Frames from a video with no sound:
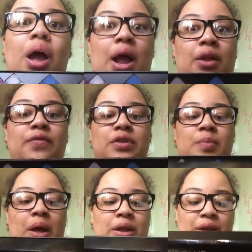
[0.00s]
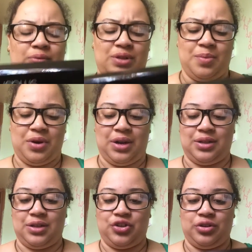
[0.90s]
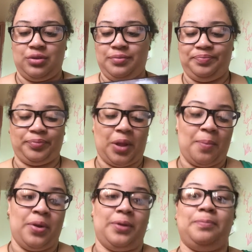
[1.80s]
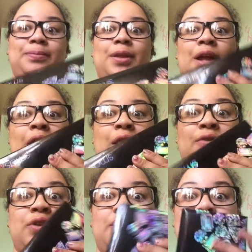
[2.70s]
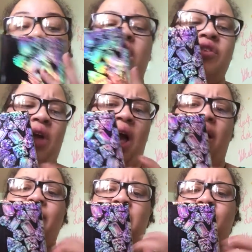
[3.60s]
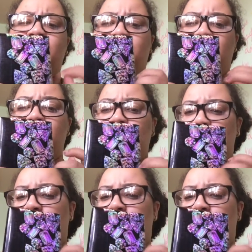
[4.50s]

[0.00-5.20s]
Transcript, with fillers: I love this palette it was limited edition but I love it I believe you can still